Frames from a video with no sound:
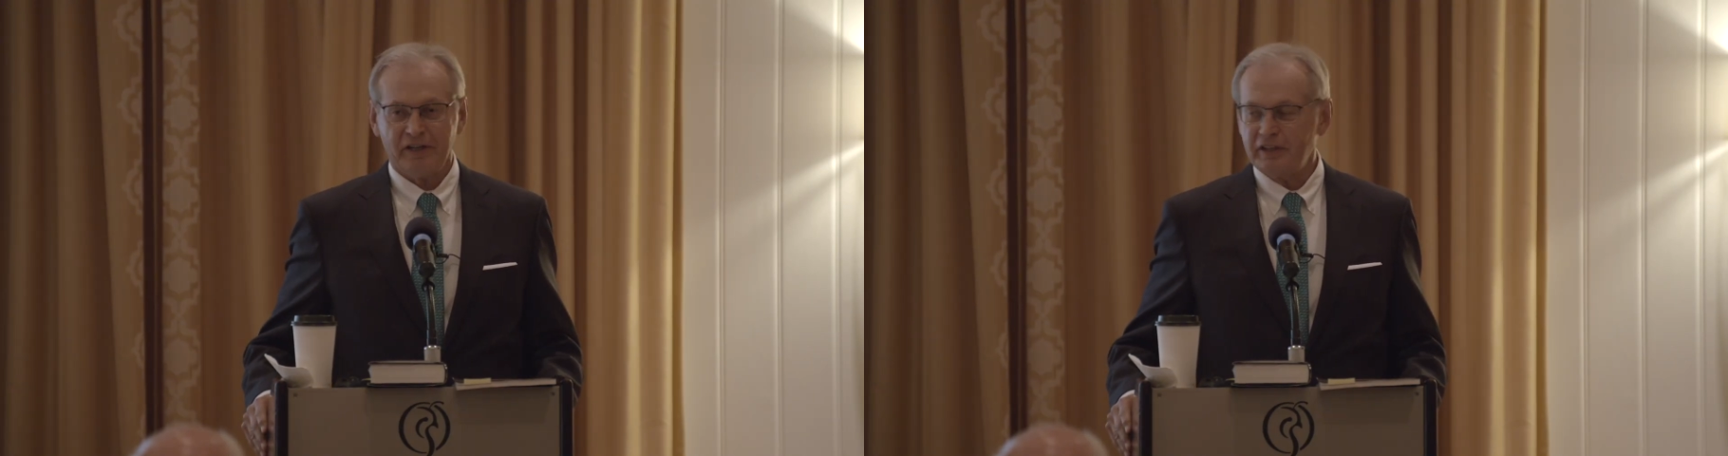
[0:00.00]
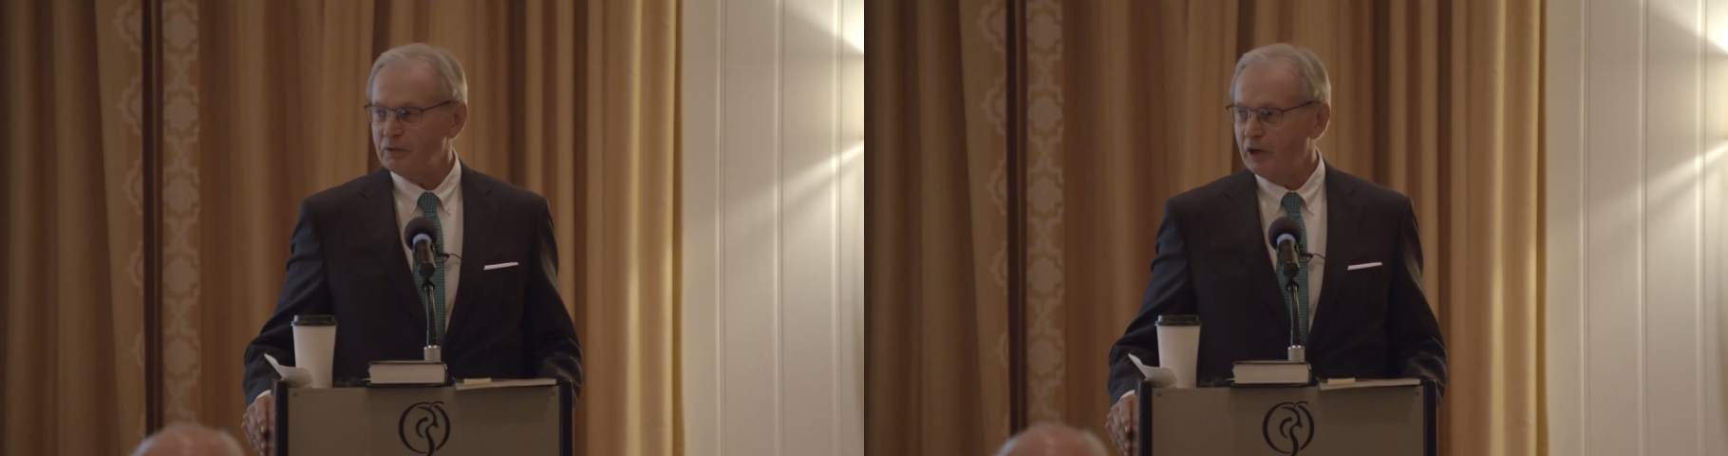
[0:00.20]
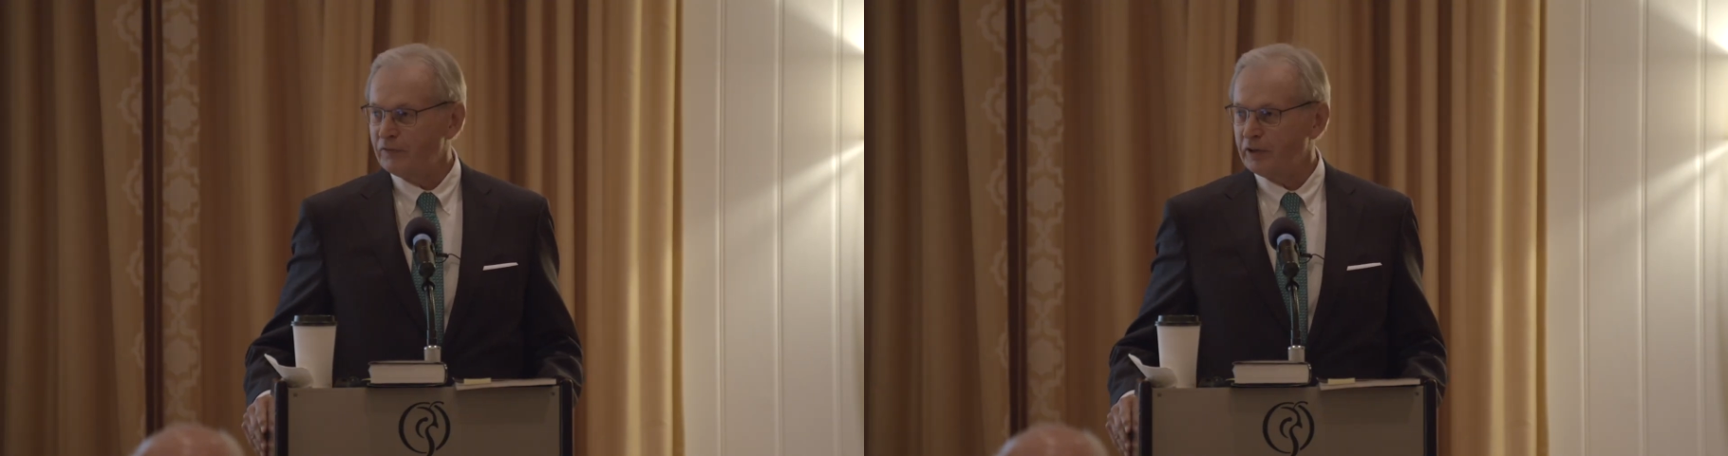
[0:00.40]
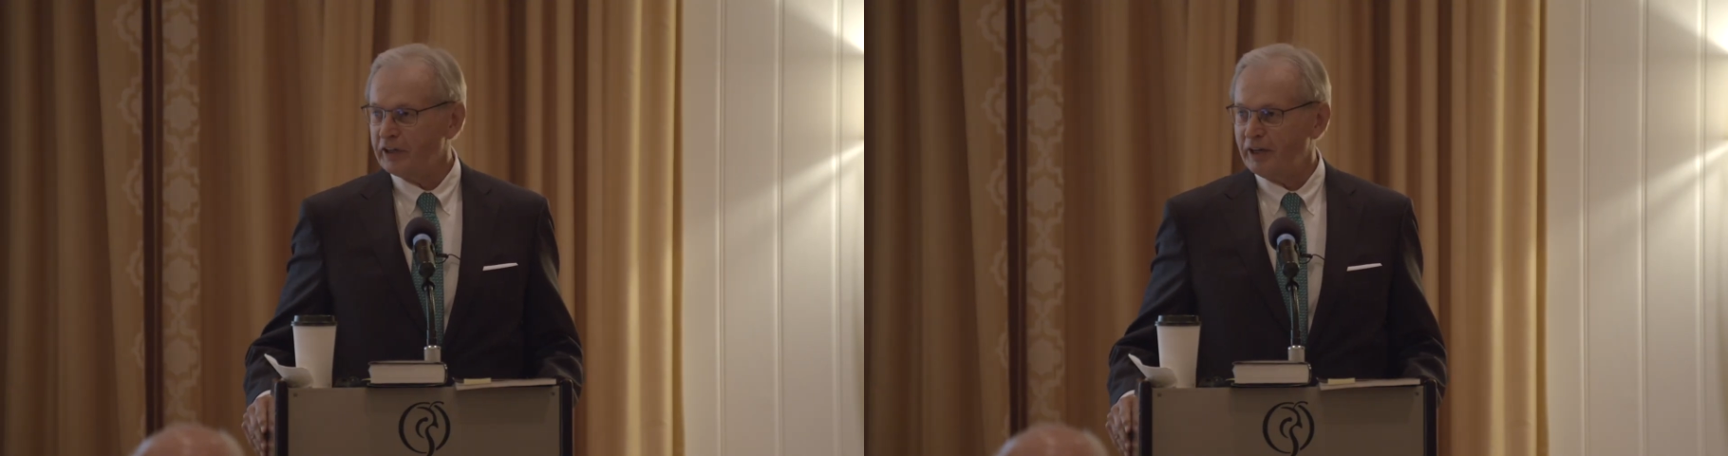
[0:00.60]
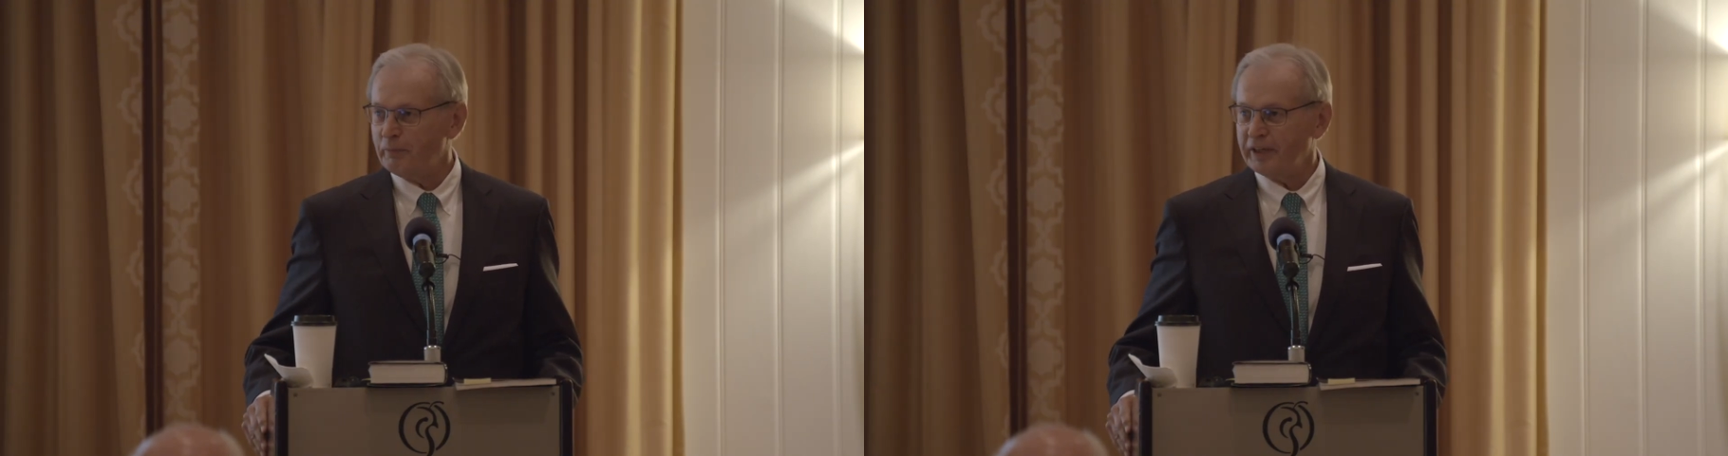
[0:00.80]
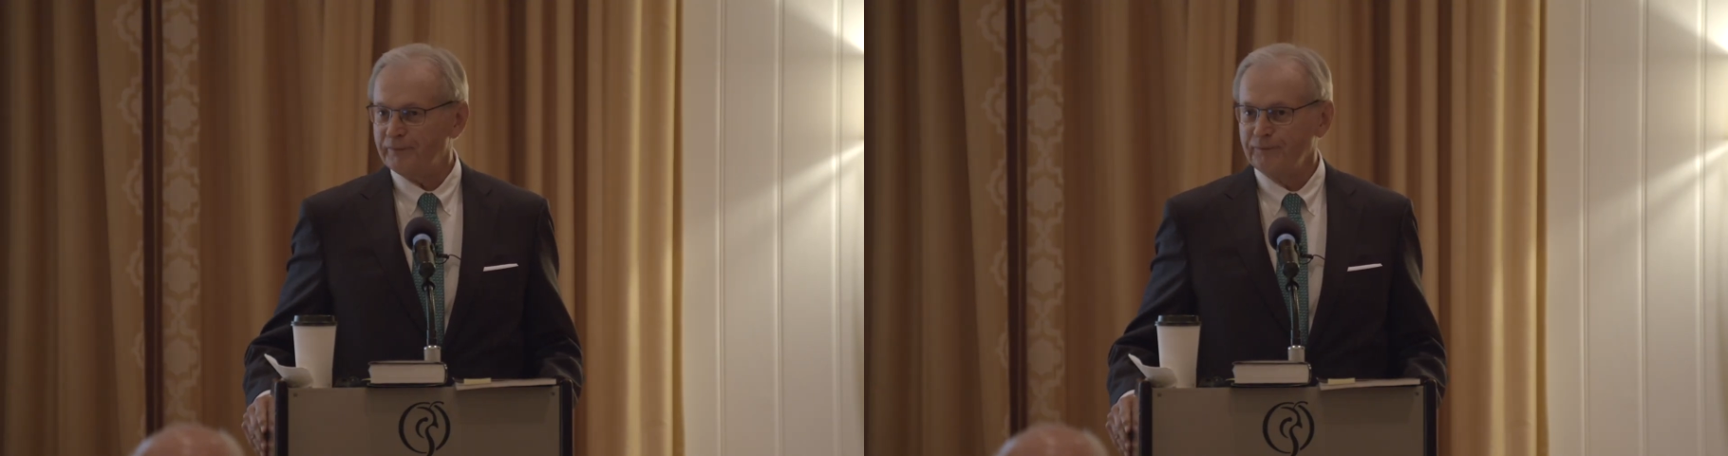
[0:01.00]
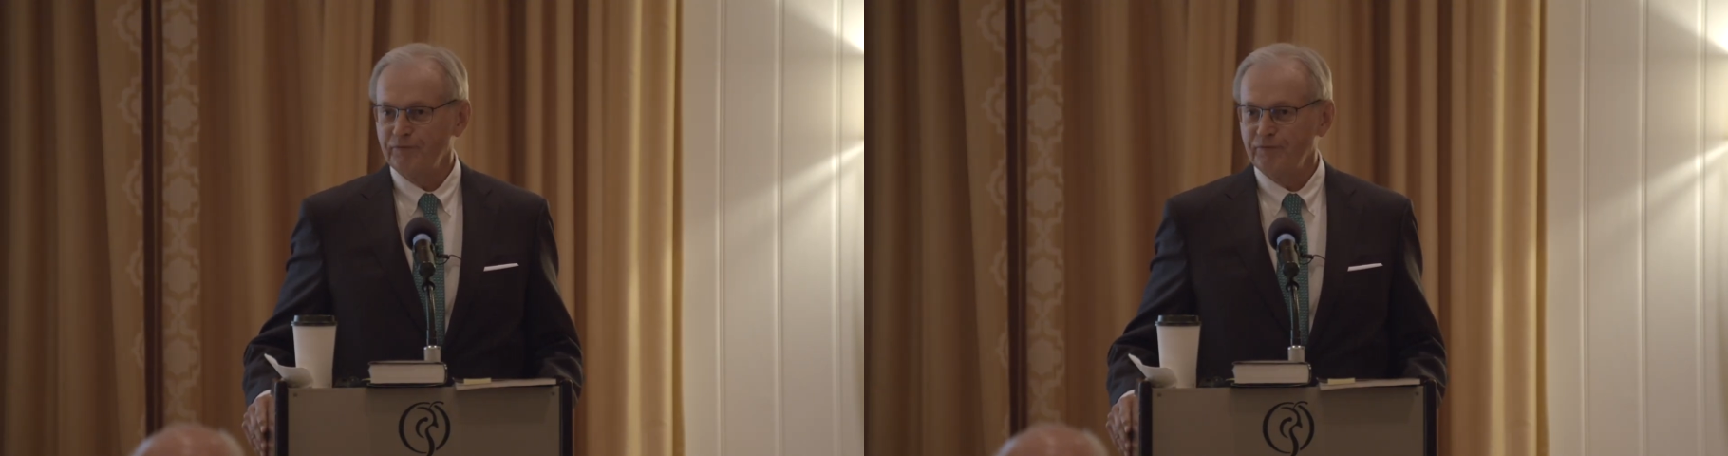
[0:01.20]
Thank you all for coming.